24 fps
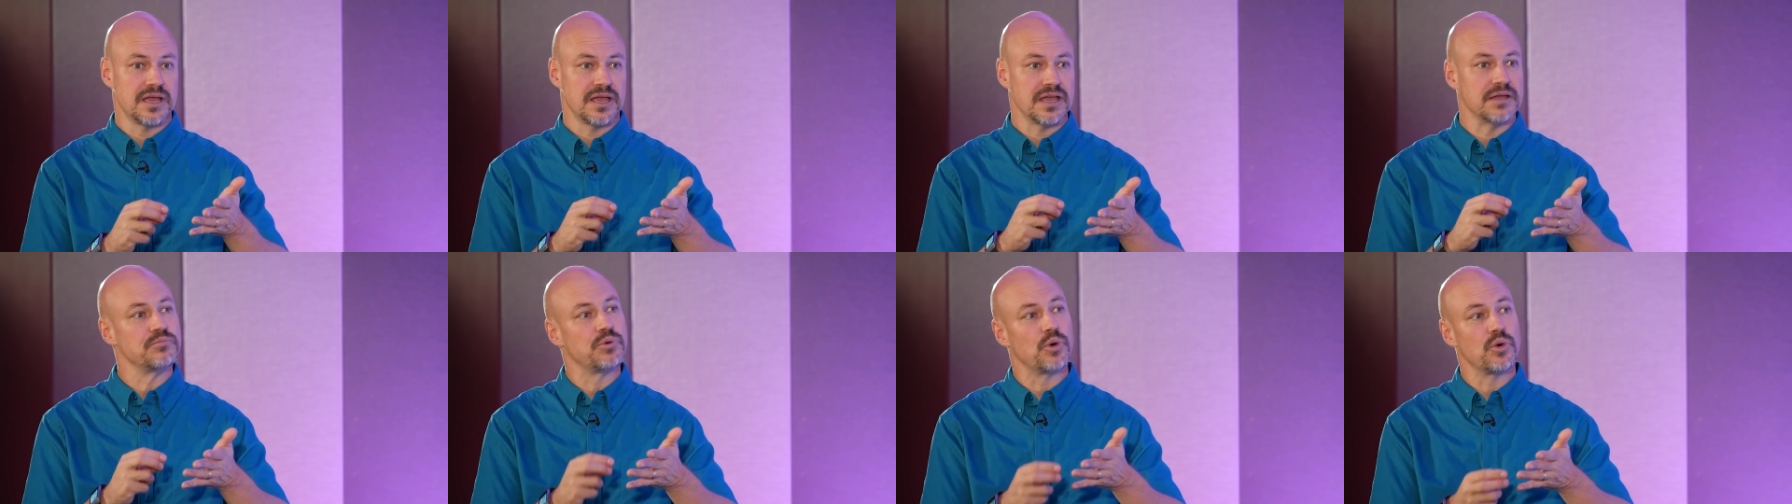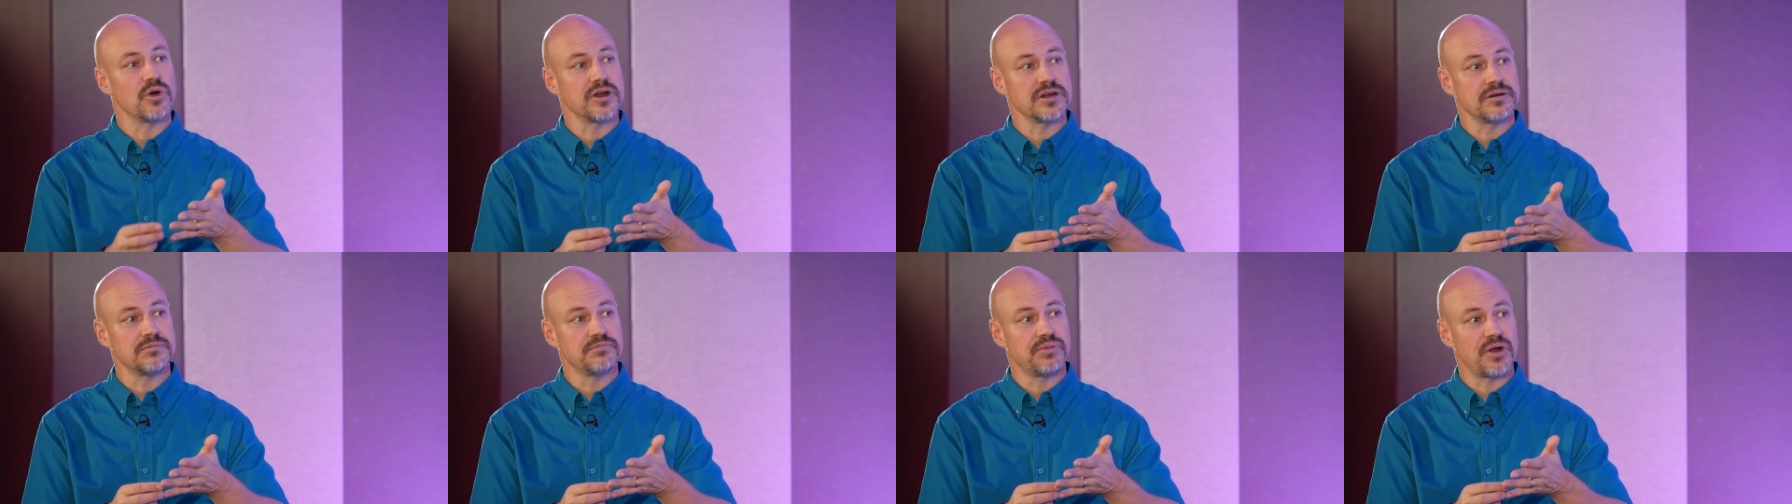
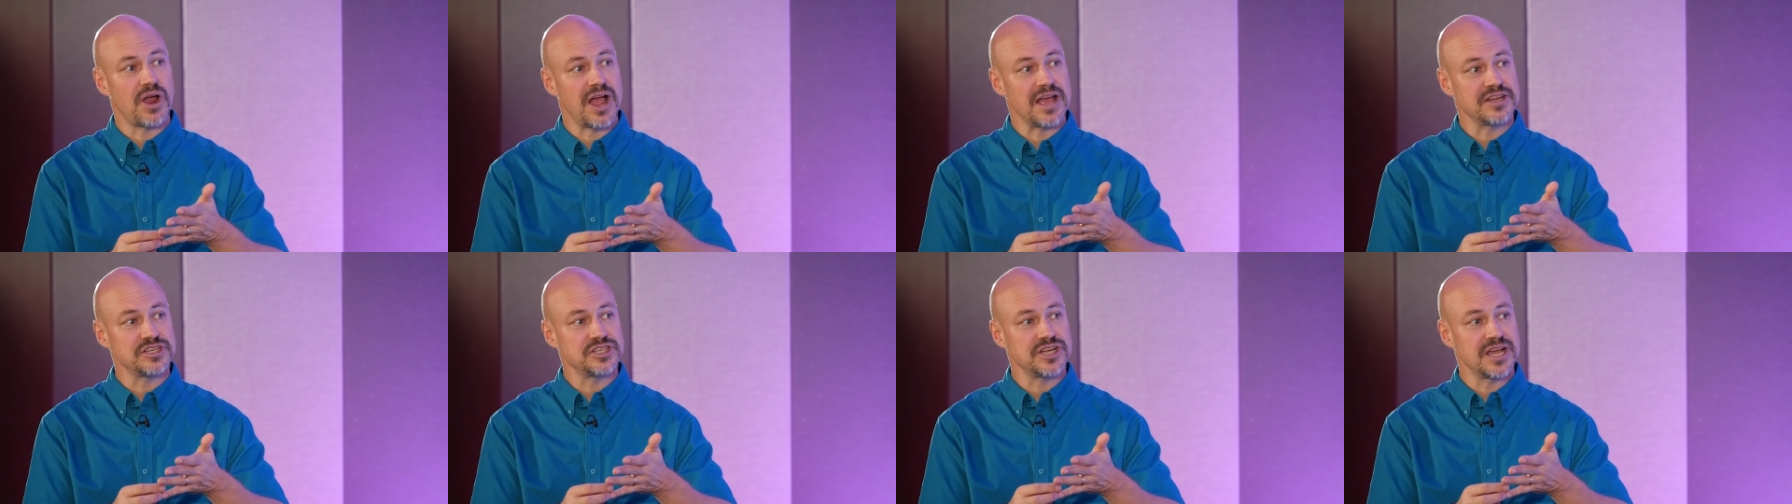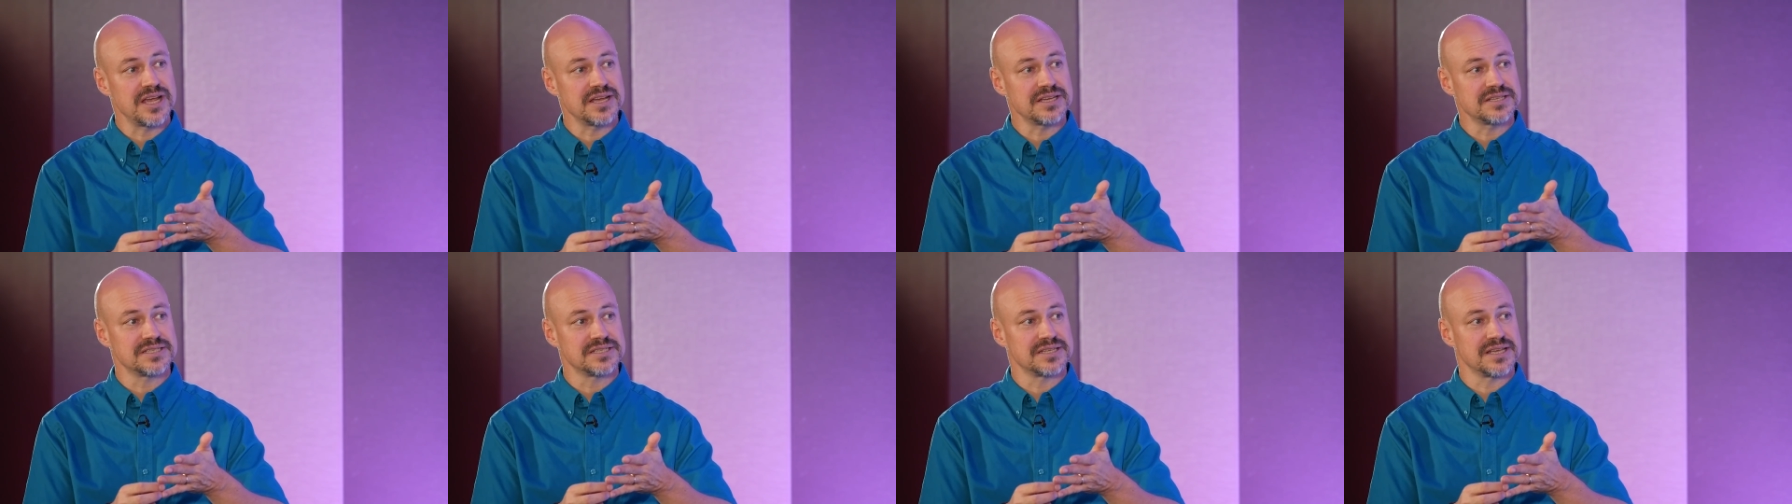important
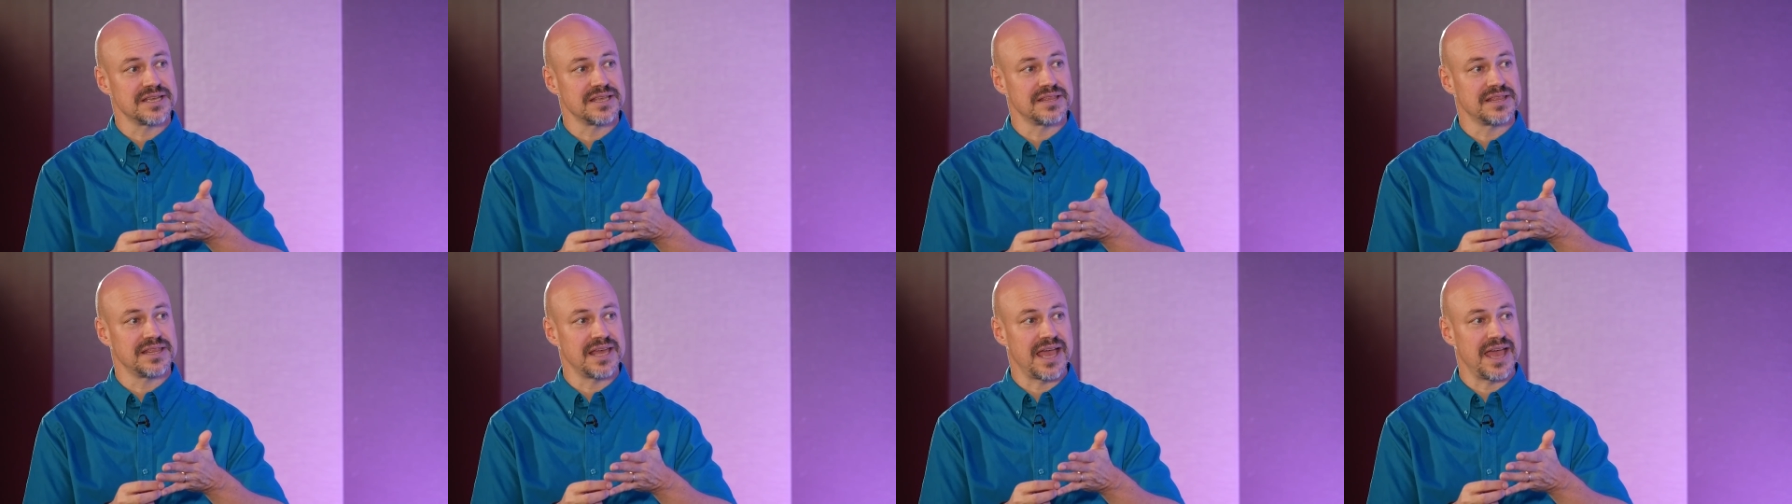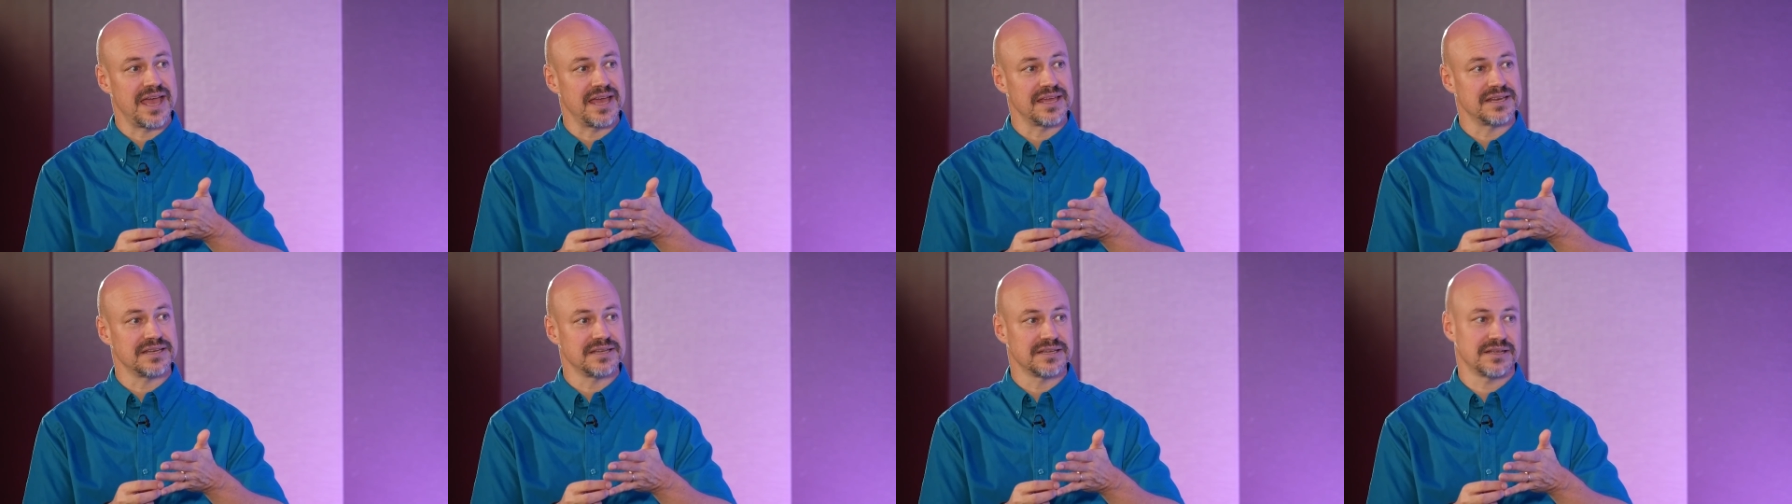projects
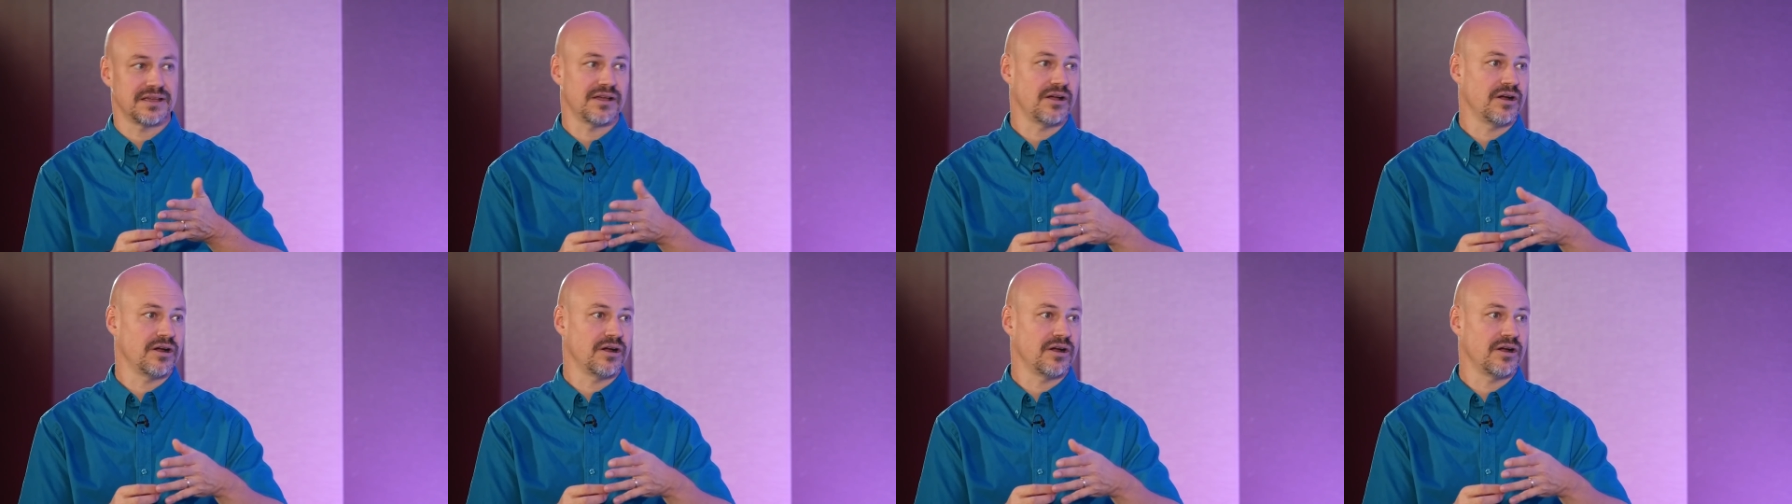that